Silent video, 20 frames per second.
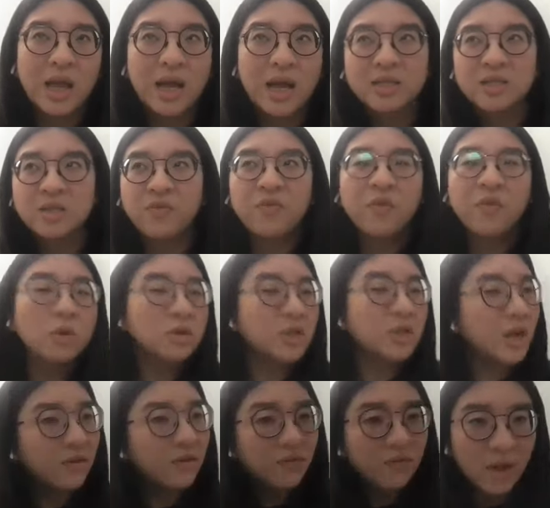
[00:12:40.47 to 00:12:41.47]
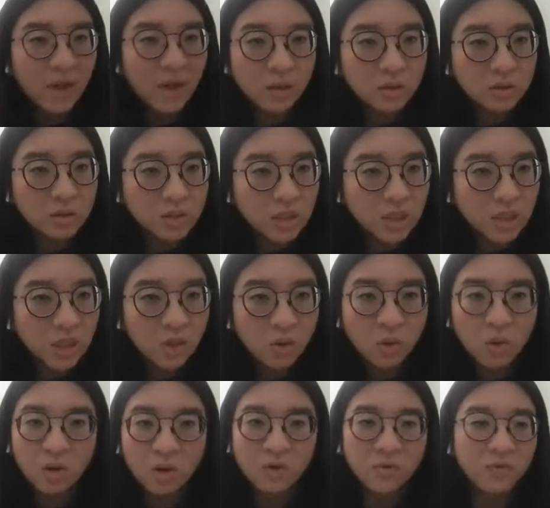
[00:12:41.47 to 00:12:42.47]
as a full-time faculty
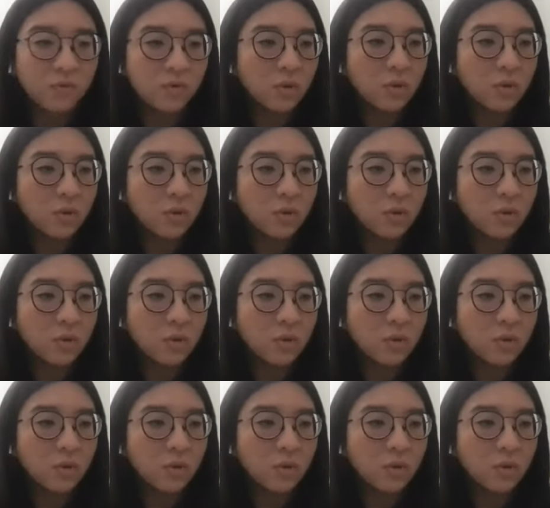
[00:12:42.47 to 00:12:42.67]
or